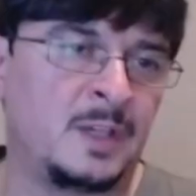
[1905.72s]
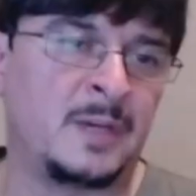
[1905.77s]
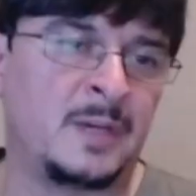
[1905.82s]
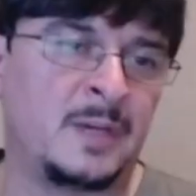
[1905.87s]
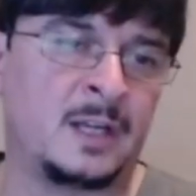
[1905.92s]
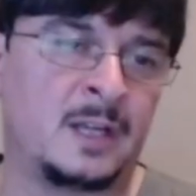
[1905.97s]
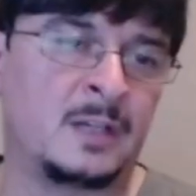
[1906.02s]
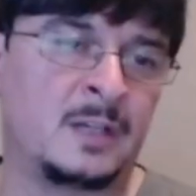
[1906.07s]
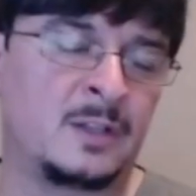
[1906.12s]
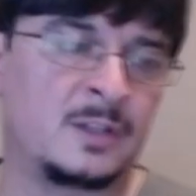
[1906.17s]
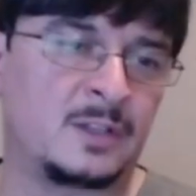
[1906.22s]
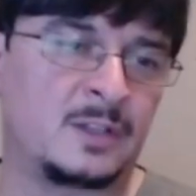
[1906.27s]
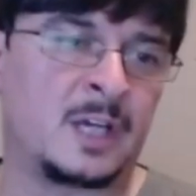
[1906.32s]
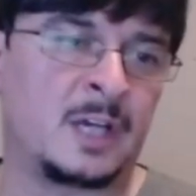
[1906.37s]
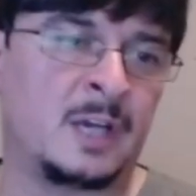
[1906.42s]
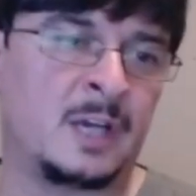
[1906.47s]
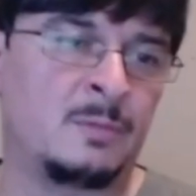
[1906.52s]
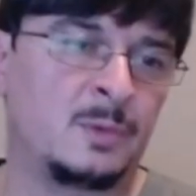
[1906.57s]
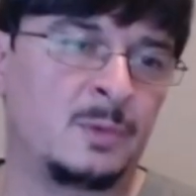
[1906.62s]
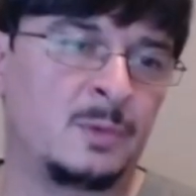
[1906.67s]
made under the
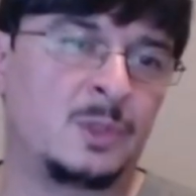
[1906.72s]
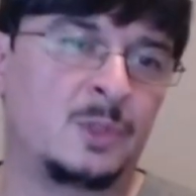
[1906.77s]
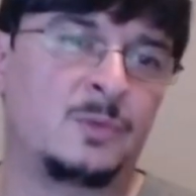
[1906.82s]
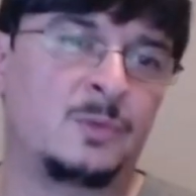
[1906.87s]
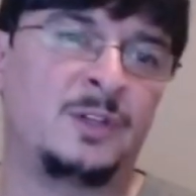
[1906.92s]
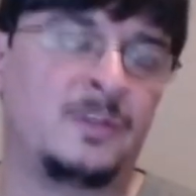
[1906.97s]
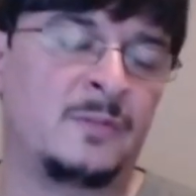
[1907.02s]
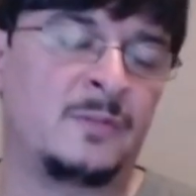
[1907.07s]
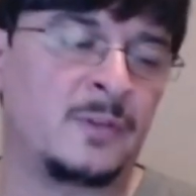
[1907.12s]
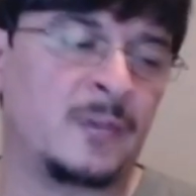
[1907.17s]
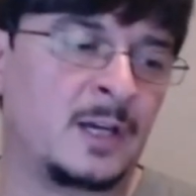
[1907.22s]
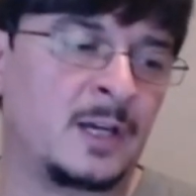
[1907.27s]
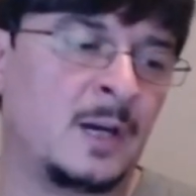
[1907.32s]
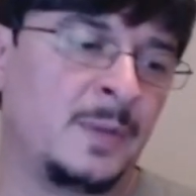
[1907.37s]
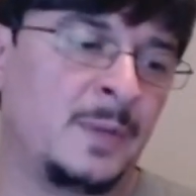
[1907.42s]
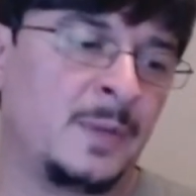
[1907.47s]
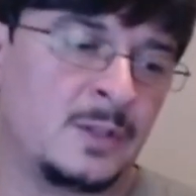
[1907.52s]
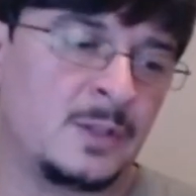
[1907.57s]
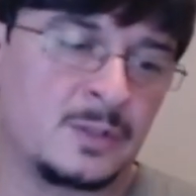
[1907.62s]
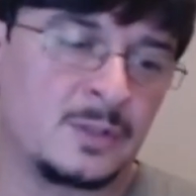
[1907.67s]
table between different
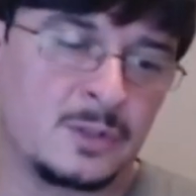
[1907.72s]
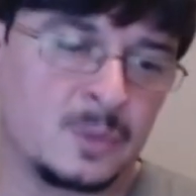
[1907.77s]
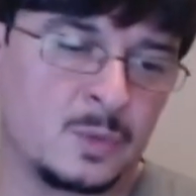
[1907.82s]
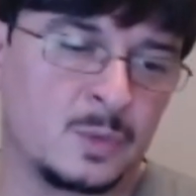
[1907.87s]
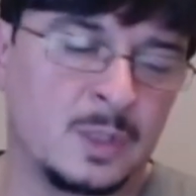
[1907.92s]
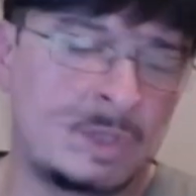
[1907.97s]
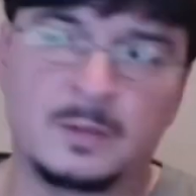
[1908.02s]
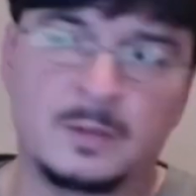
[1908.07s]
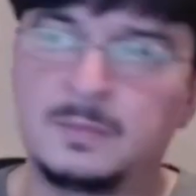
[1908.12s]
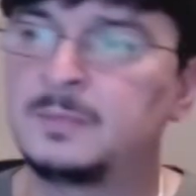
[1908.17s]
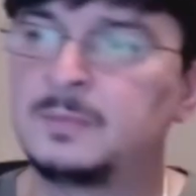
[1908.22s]
companies as well.